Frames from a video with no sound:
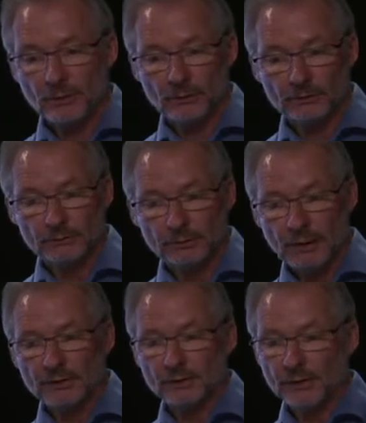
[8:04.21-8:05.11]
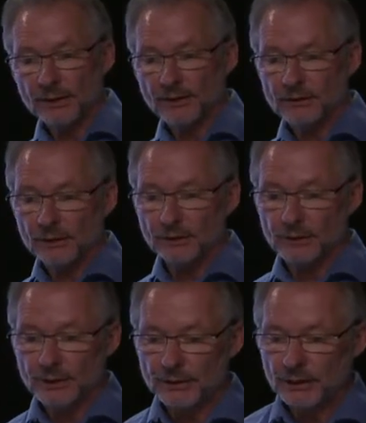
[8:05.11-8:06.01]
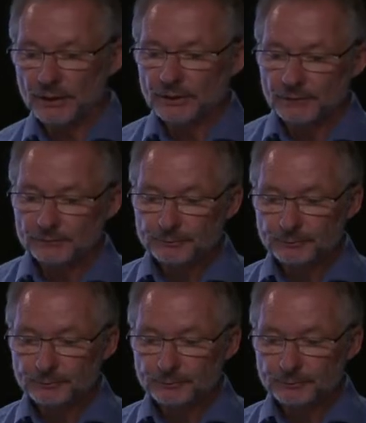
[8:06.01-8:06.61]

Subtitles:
to actually achieving change?